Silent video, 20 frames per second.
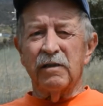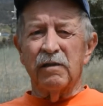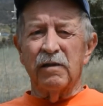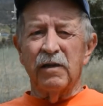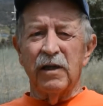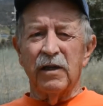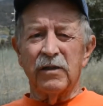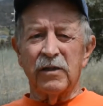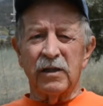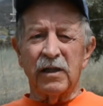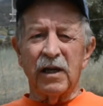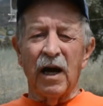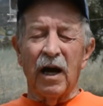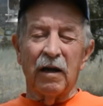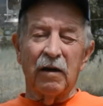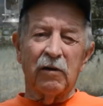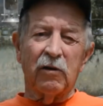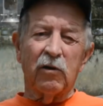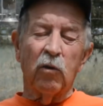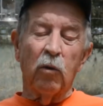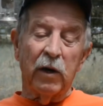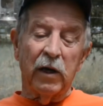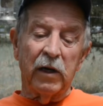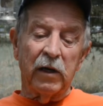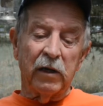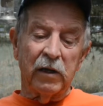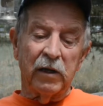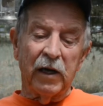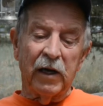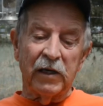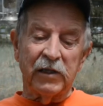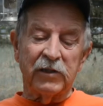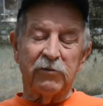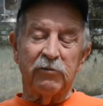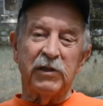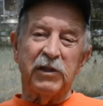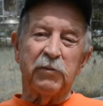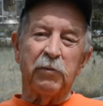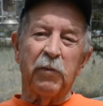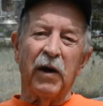has gotten quite a nice
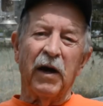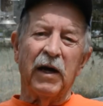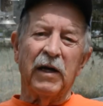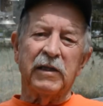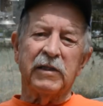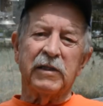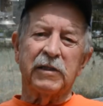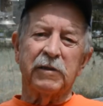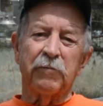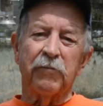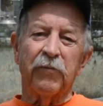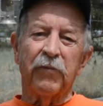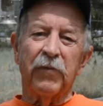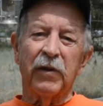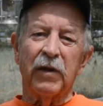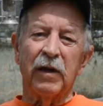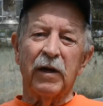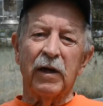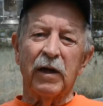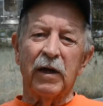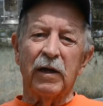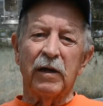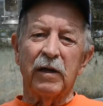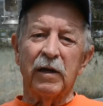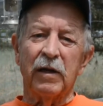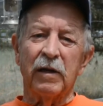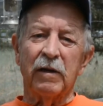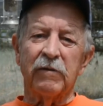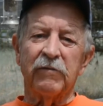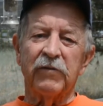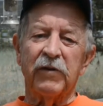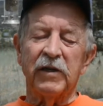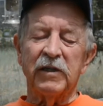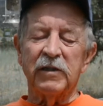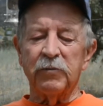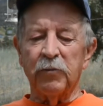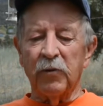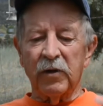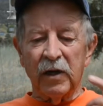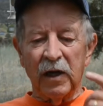response on
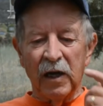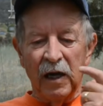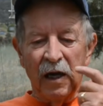Facebook.